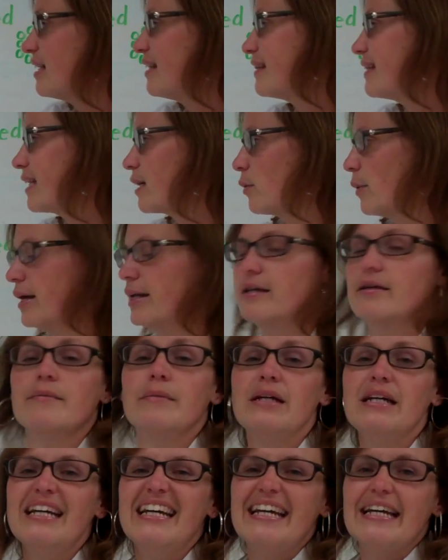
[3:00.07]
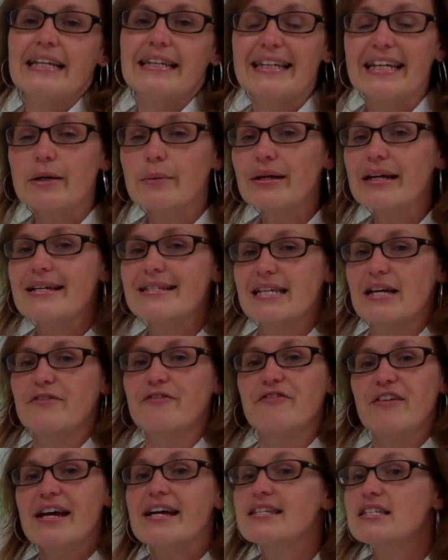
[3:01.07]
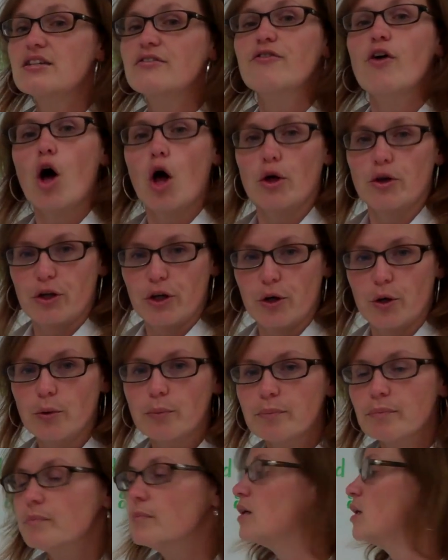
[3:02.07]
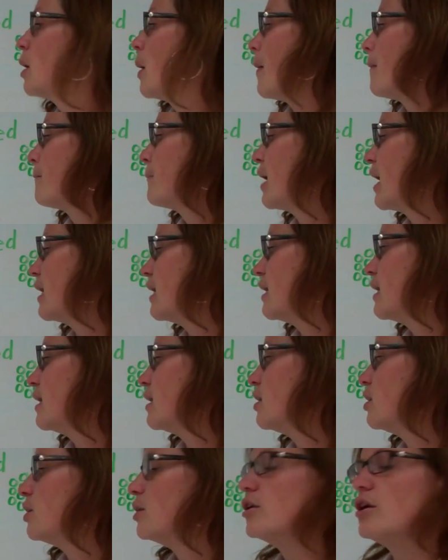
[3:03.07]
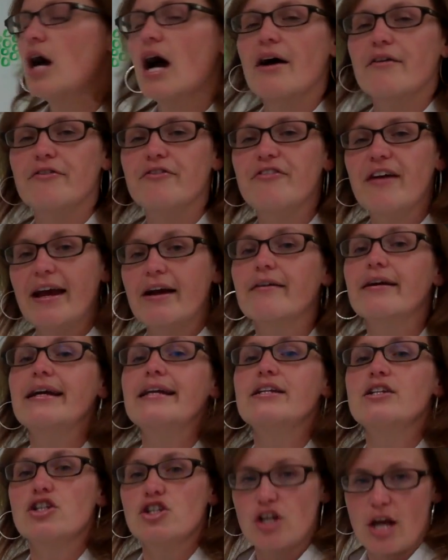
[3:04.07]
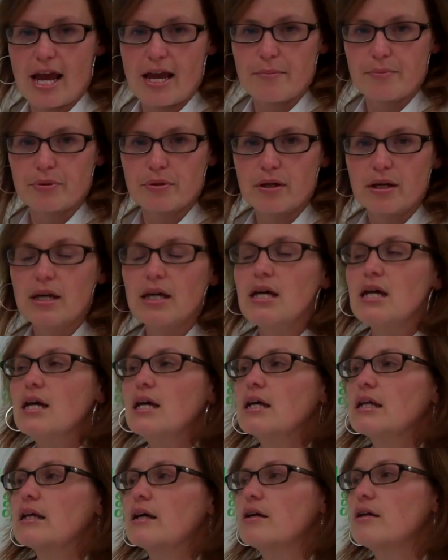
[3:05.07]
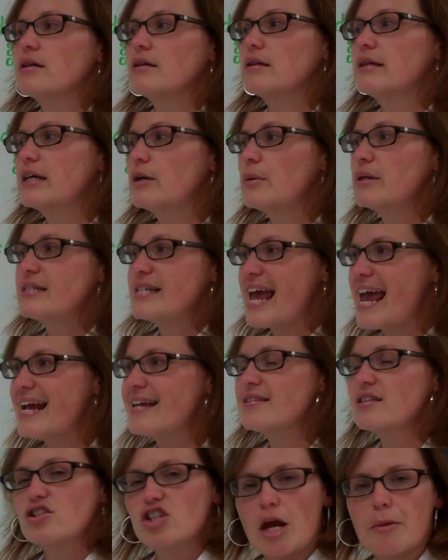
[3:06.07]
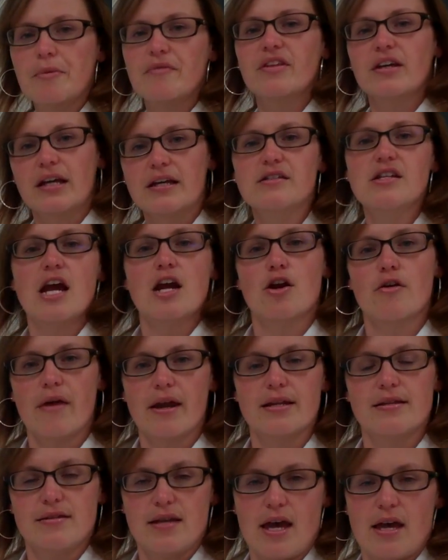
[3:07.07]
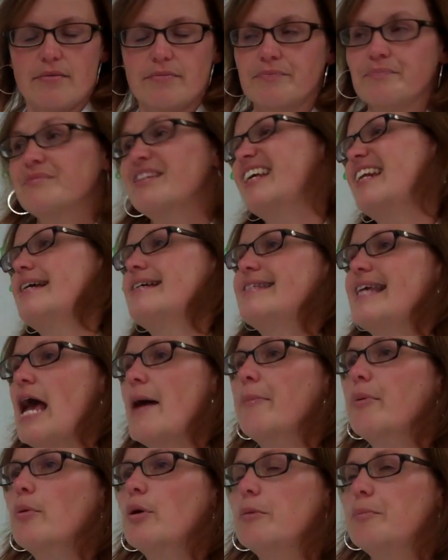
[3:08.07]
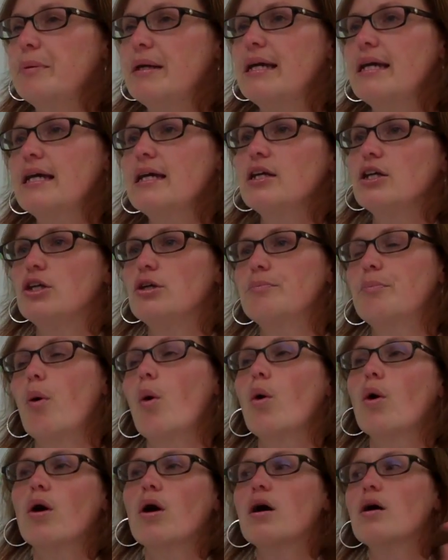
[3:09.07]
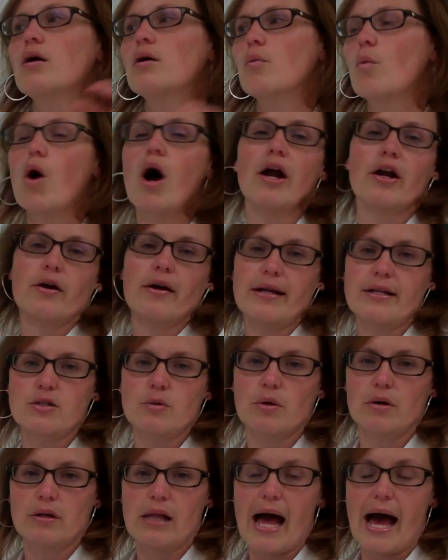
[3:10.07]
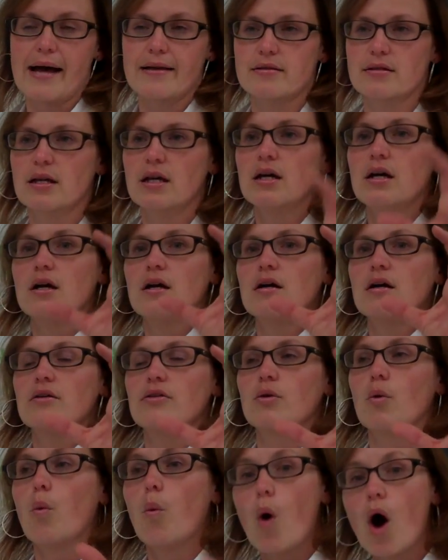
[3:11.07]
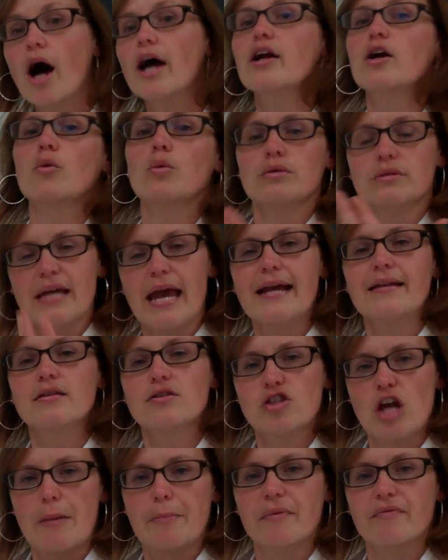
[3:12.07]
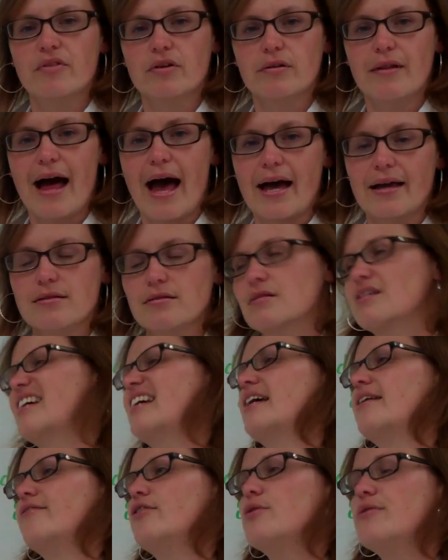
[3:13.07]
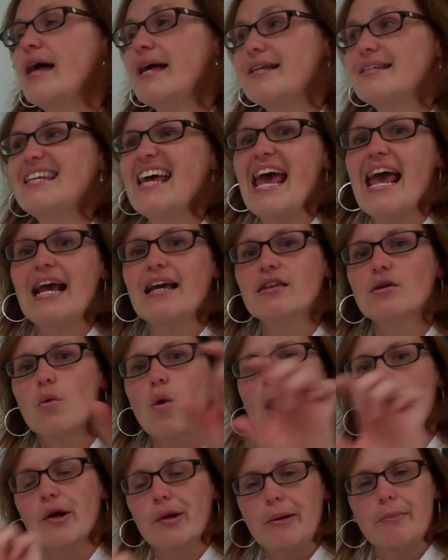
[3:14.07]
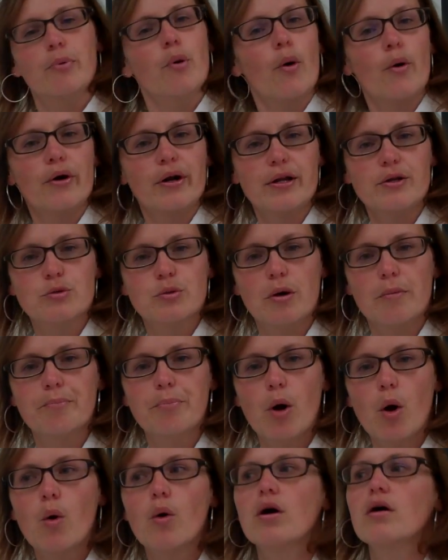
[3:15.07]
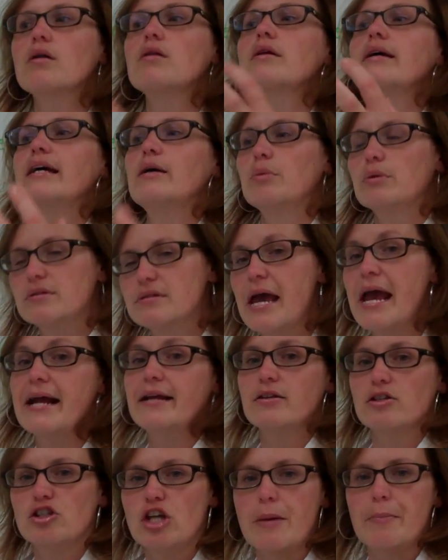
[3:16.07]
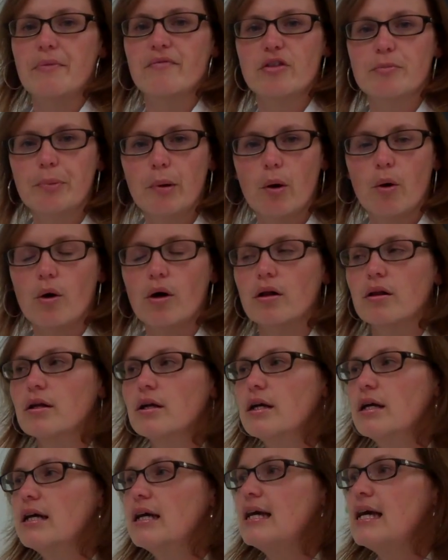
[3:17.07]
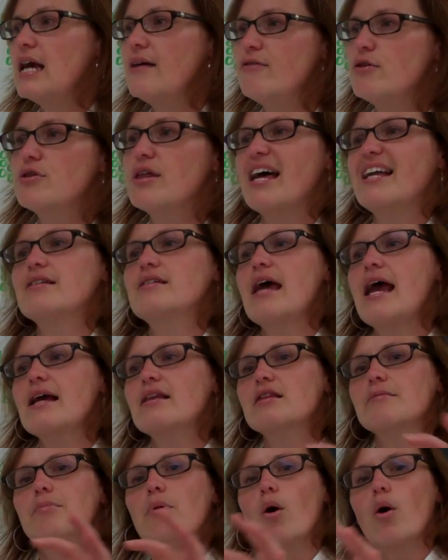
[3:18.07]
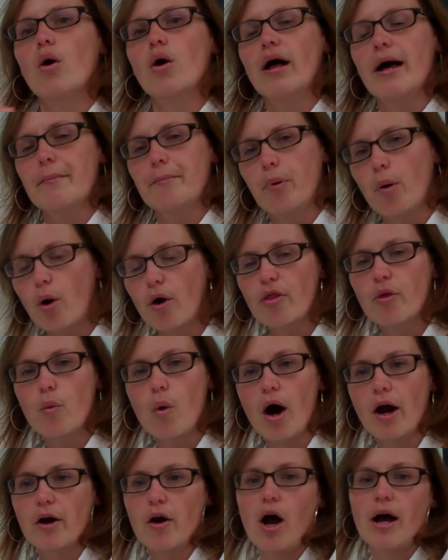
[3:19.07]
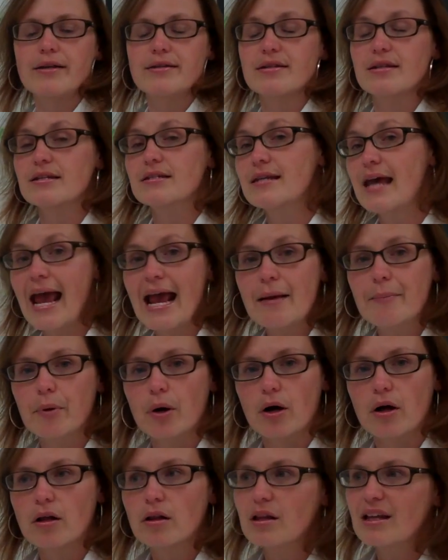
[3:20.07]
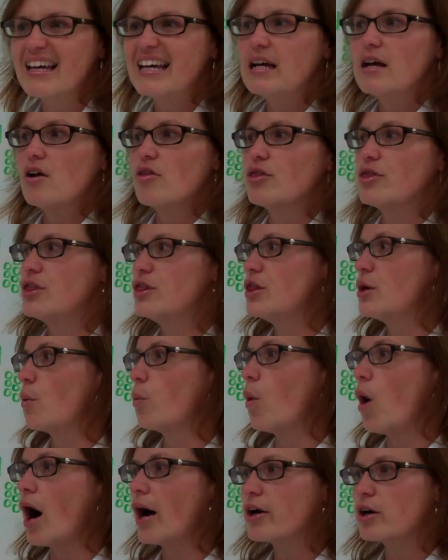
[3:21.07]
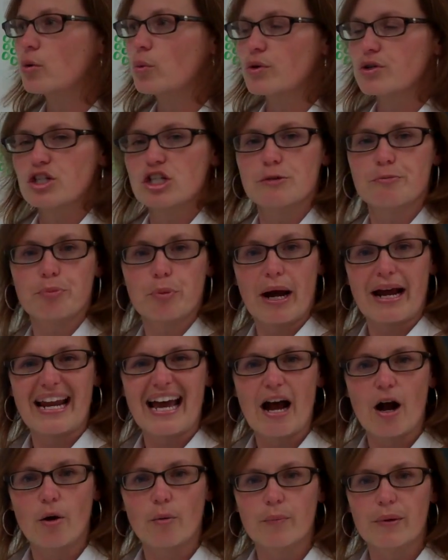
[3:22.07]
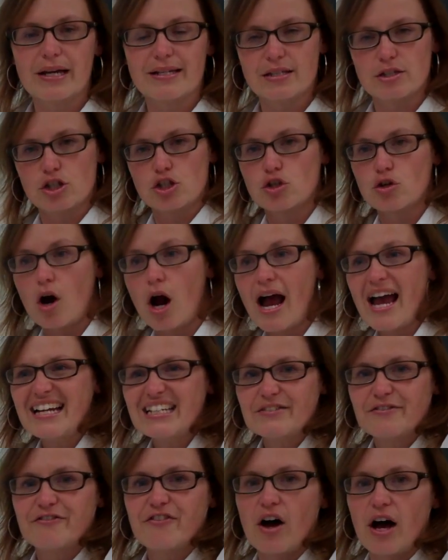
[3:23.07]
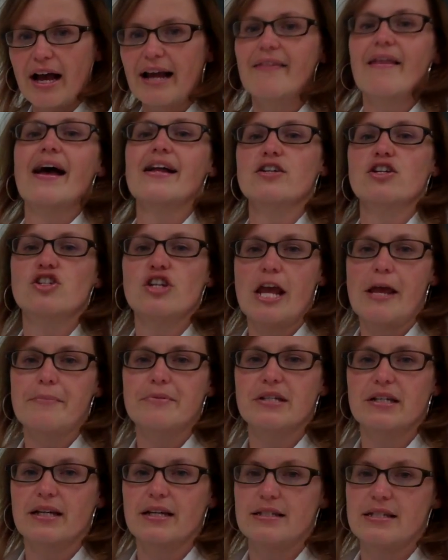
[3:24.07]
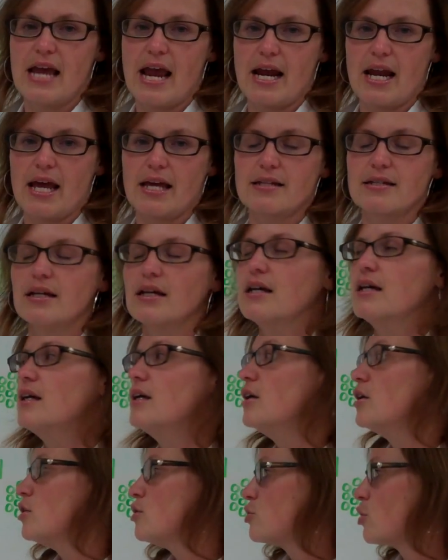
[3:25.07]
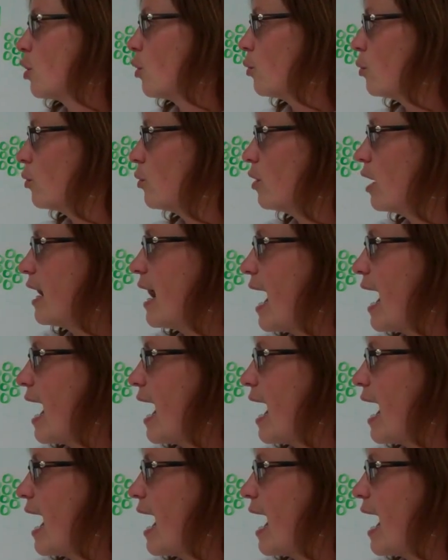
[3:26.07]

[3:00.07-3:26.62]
Liquid. Liquid has a fixed volume, but a varied shape. Liquid takes the shape of the container that it's in. An example would be you pour water into a glass. The water will take the shape of the glass. If you then take the water and pour it into a bowl, it will take the shape of the bowl. If you then take the bowl and pour the water onto the table, the water will spread out because it's trying to find that shape to contain it. So